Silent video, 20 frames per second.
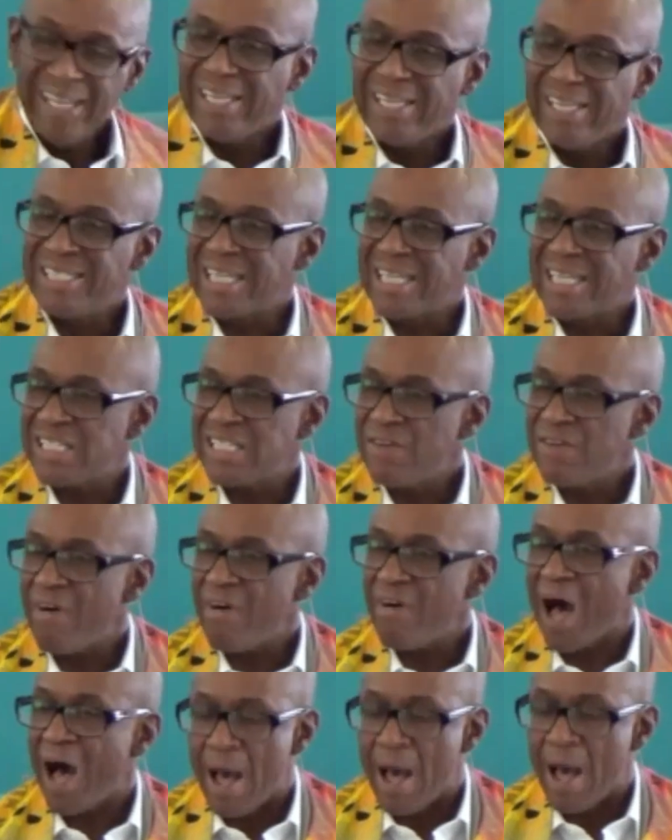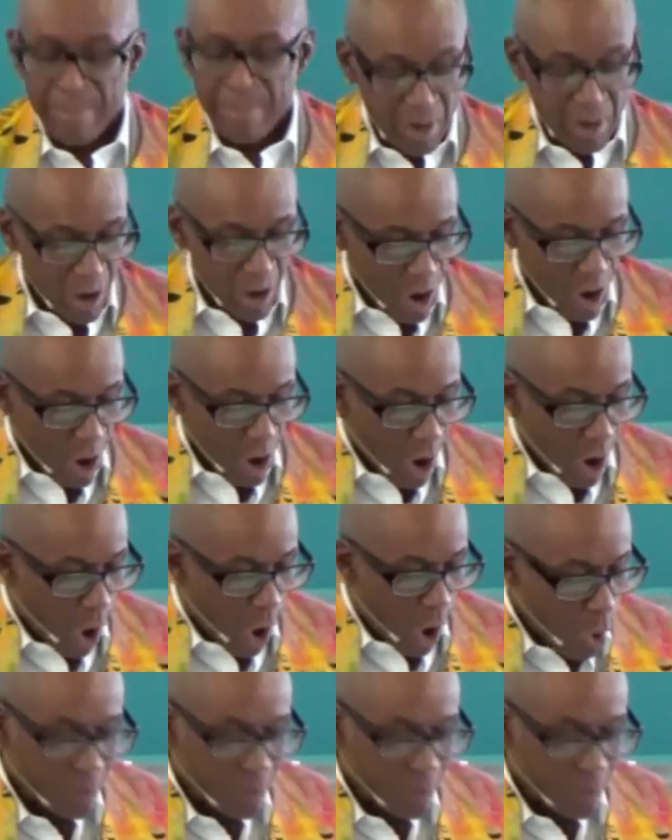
It's as if I'm holding